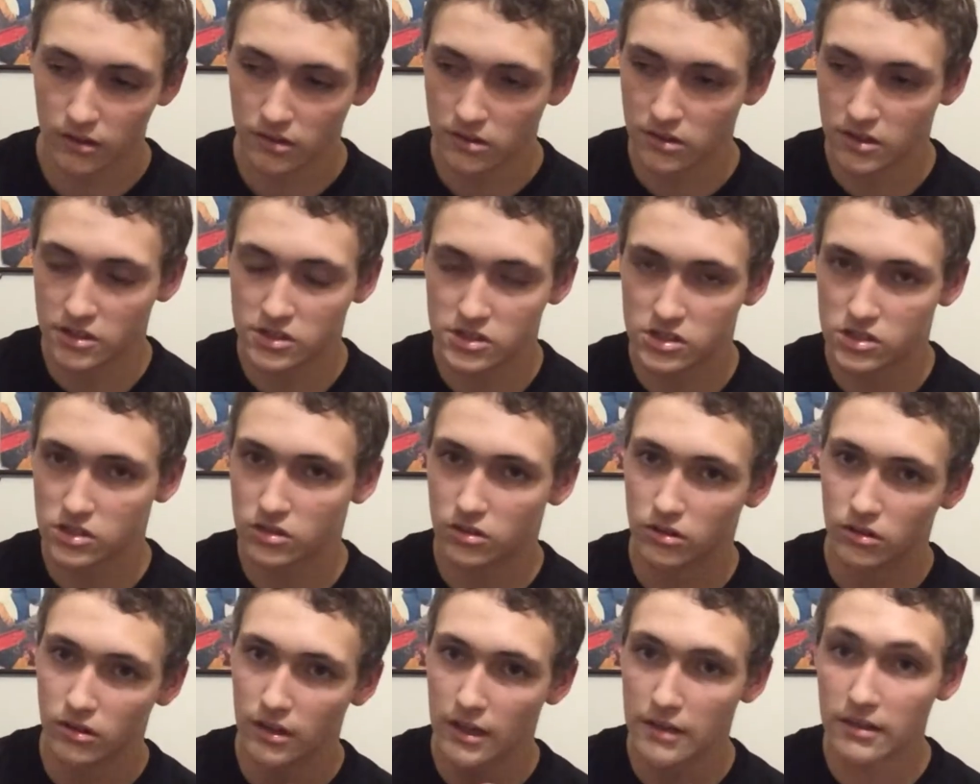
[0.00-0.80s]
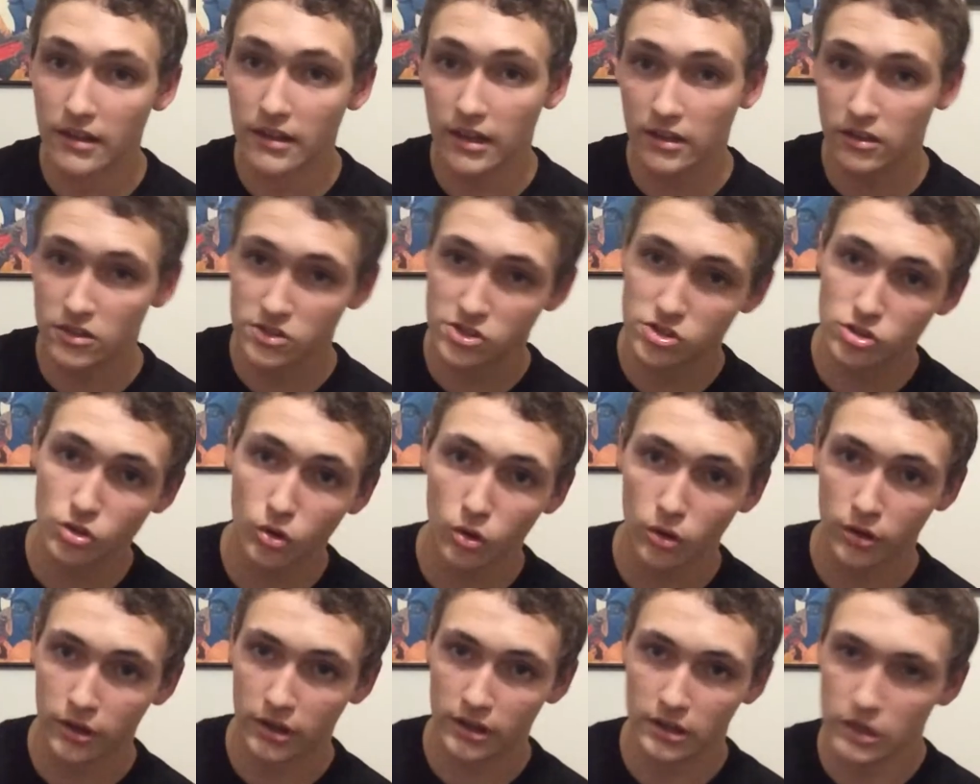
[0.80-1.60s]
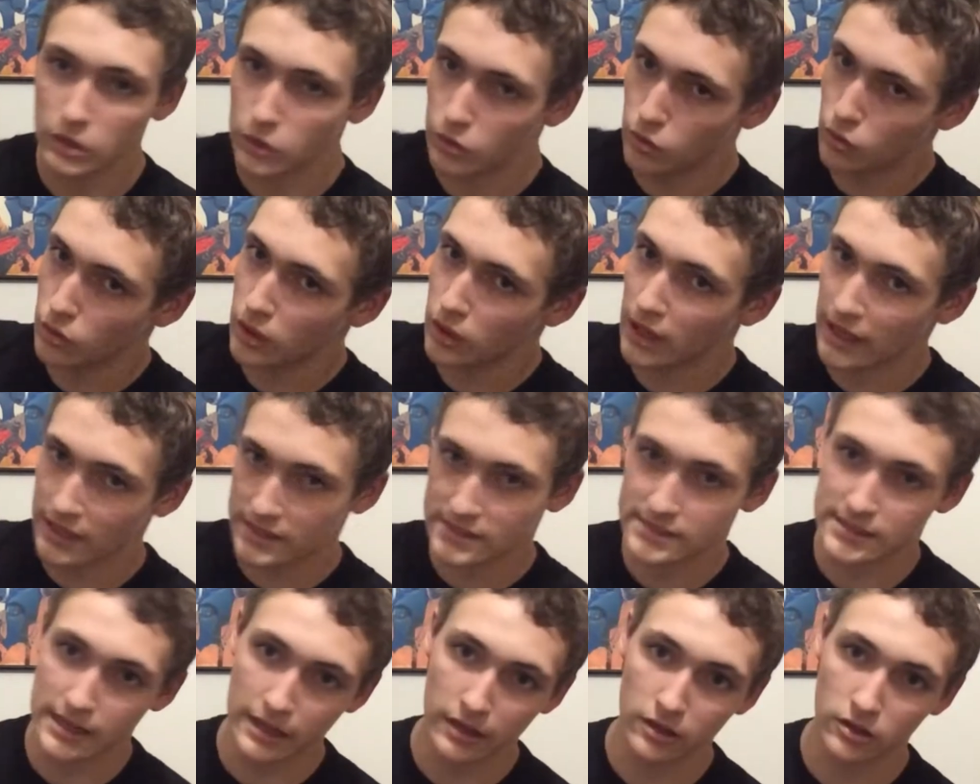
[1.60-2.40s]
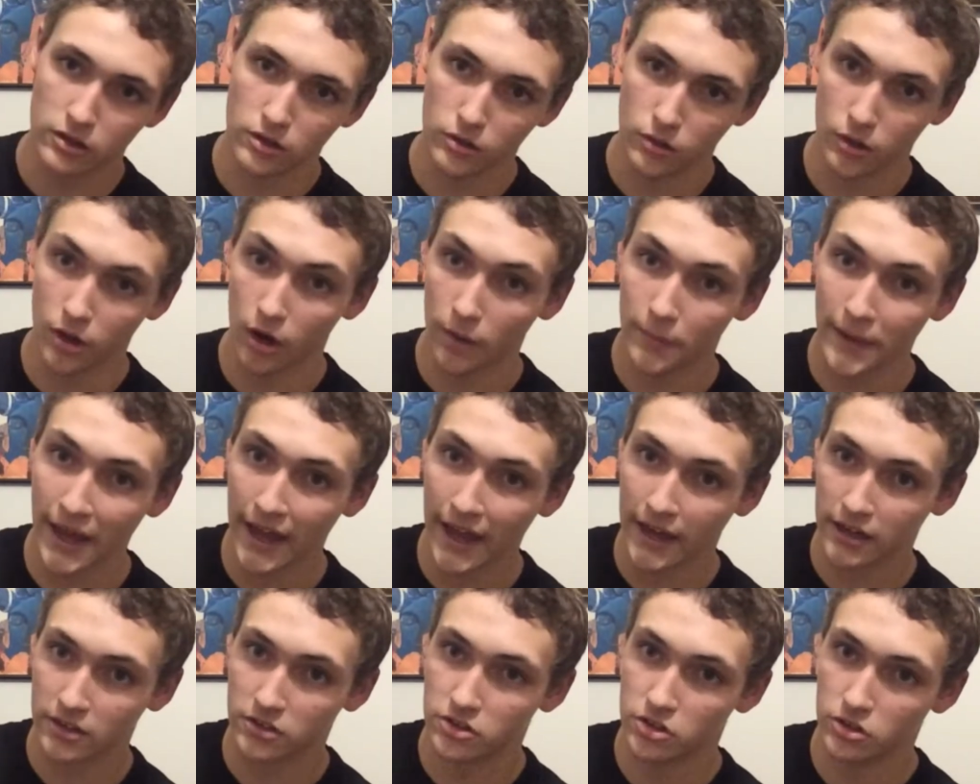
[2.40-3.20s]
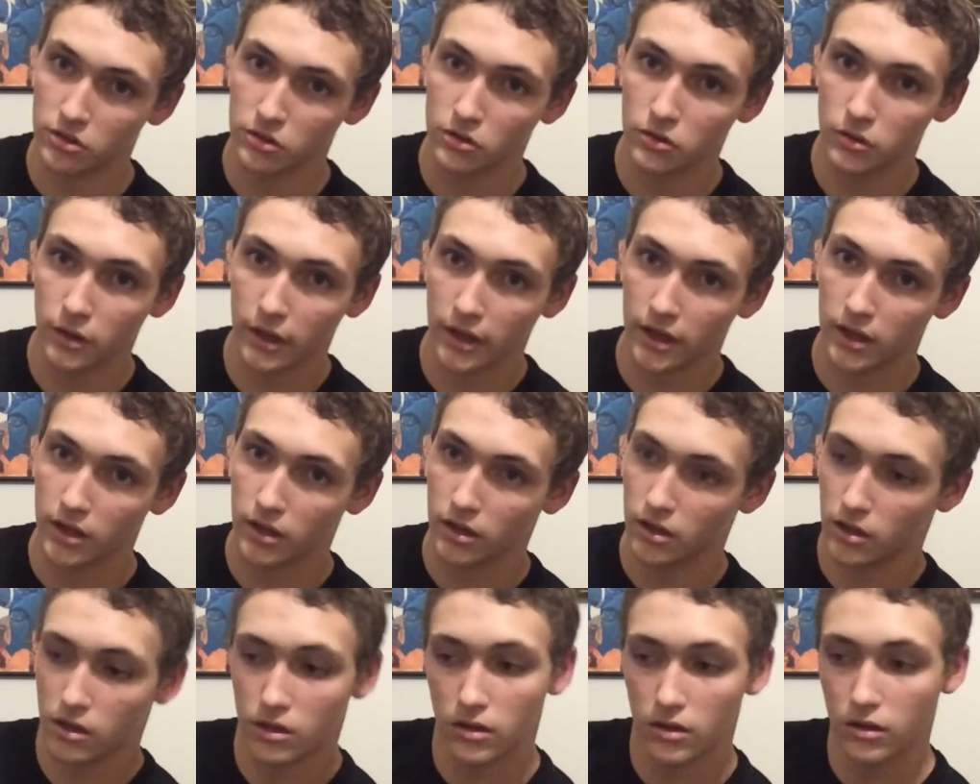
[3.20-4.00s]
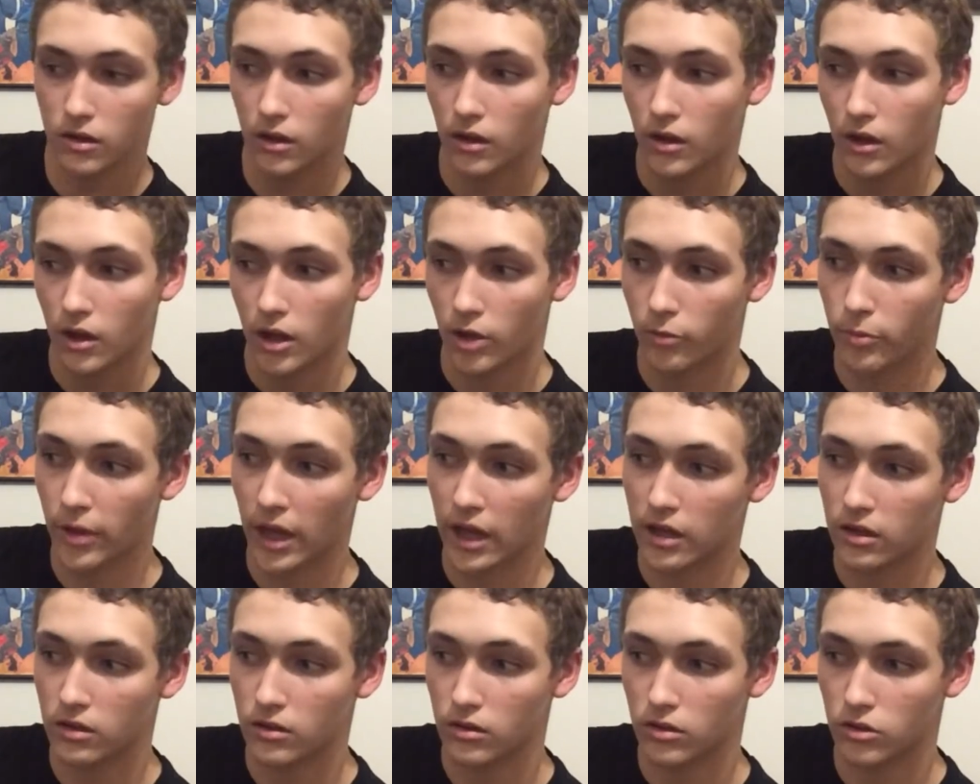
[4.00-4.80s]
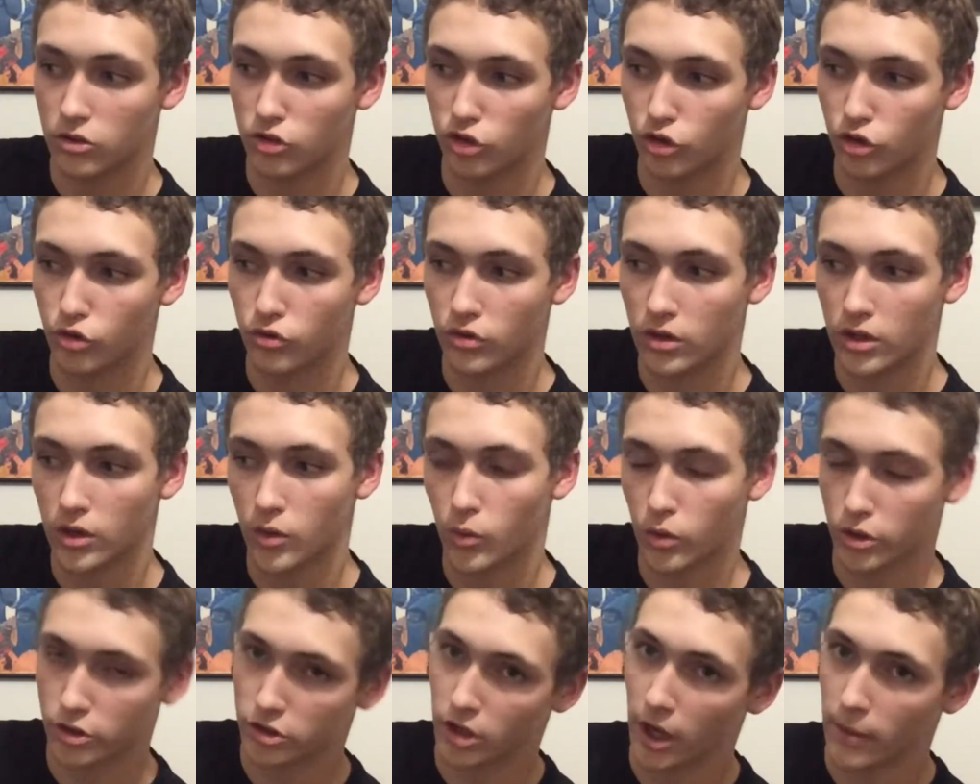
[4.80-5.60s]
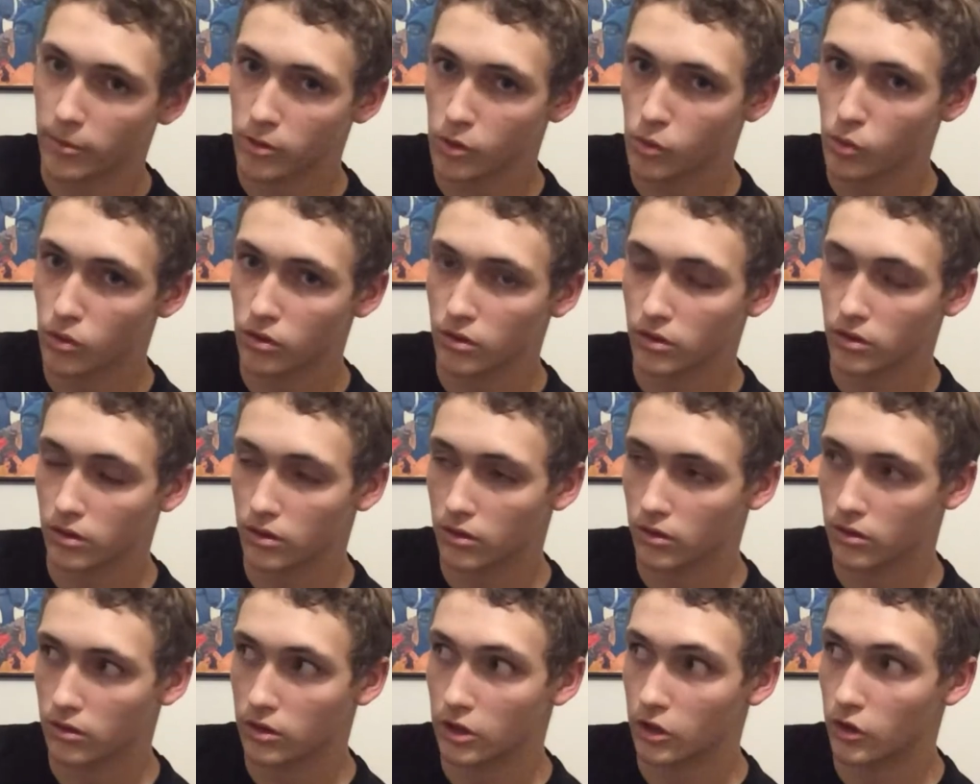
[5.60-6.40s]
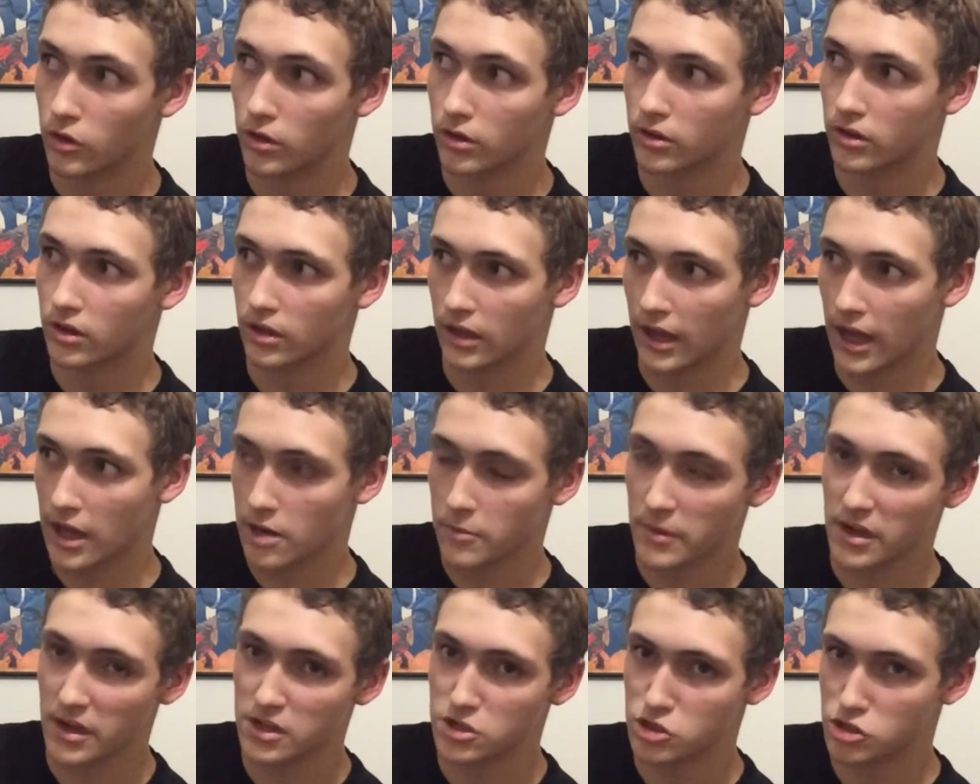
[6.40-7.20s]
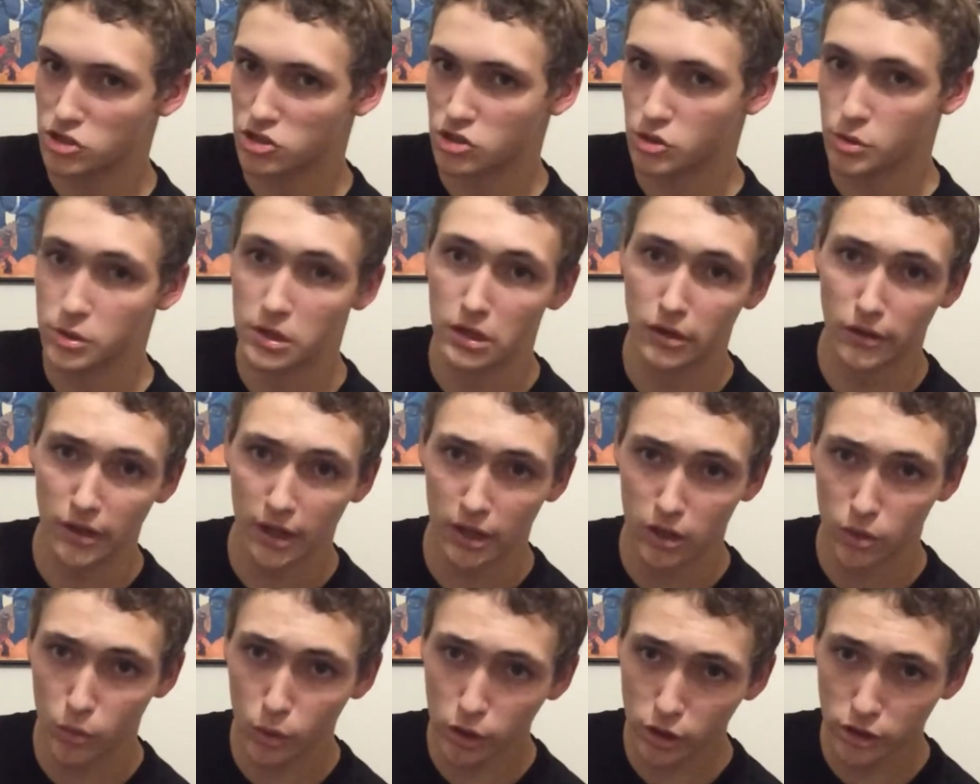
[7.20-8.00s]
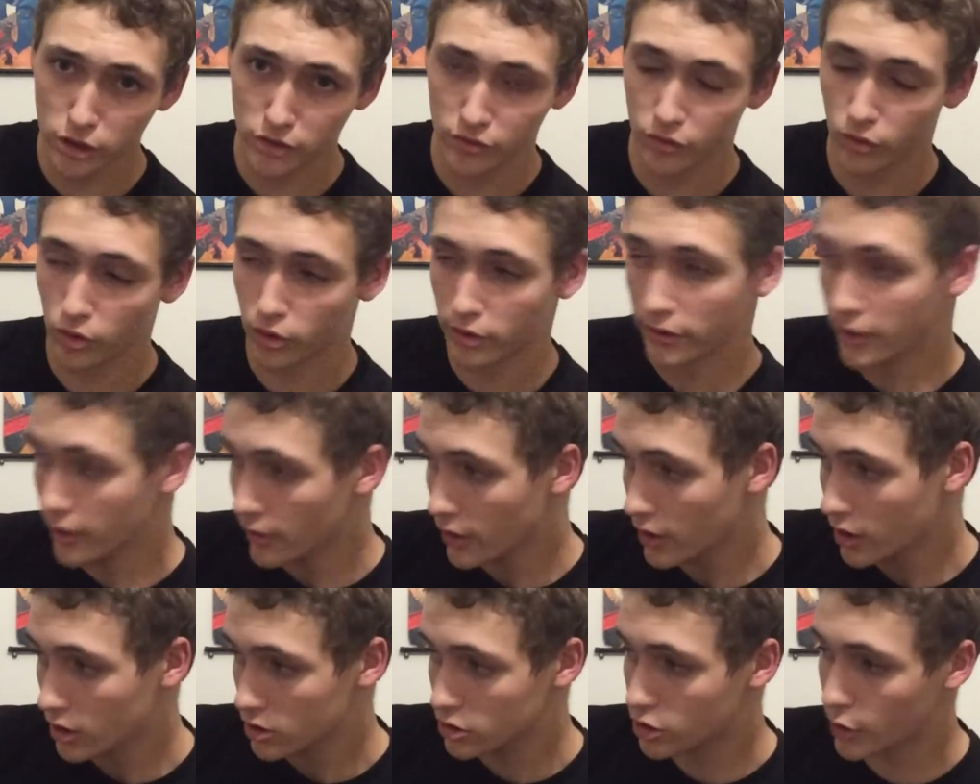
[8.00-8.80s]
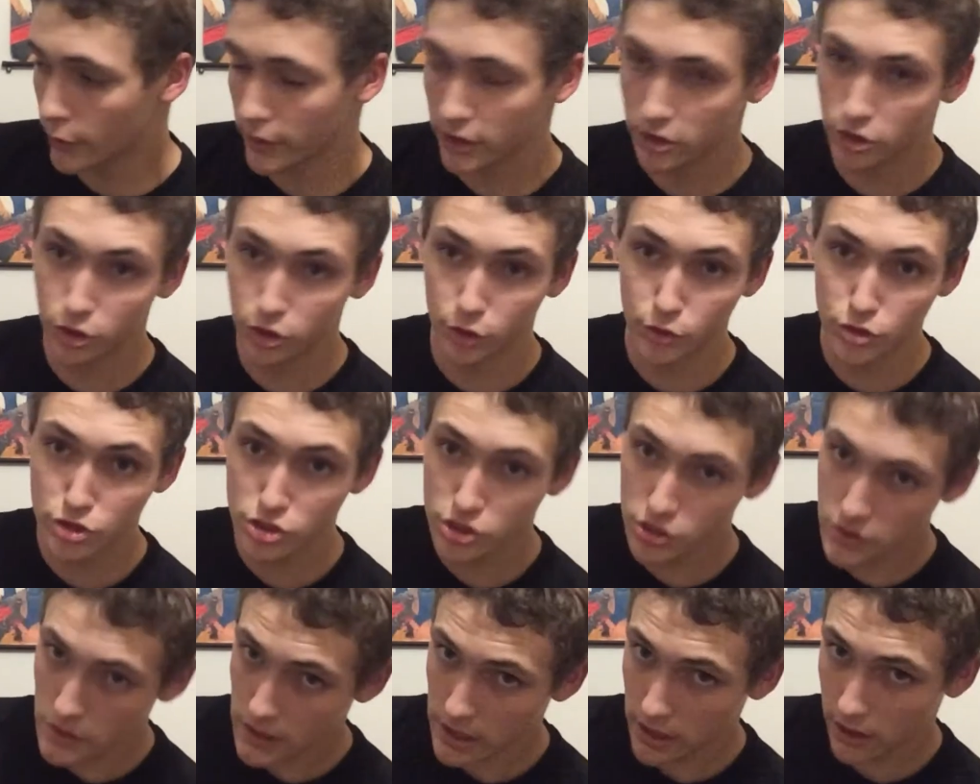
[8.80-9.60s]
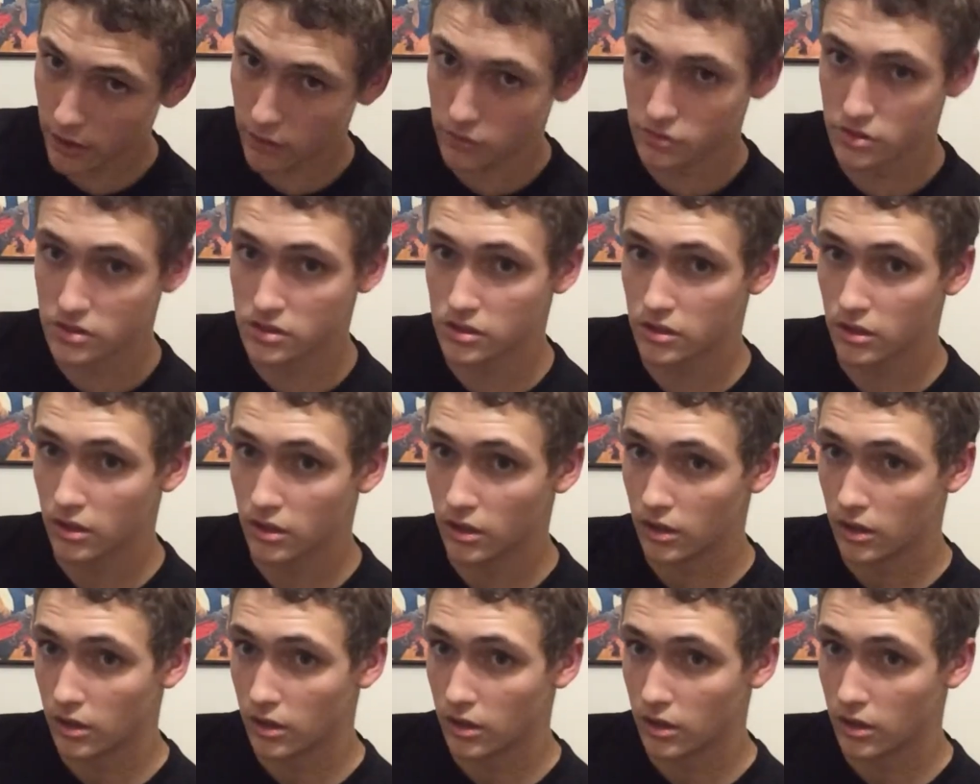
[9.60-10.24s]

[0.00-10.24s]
this. And then the story, you get sent. You go back to to the workshop you work, or the animation studio that you worked for, Joey Drew Studios,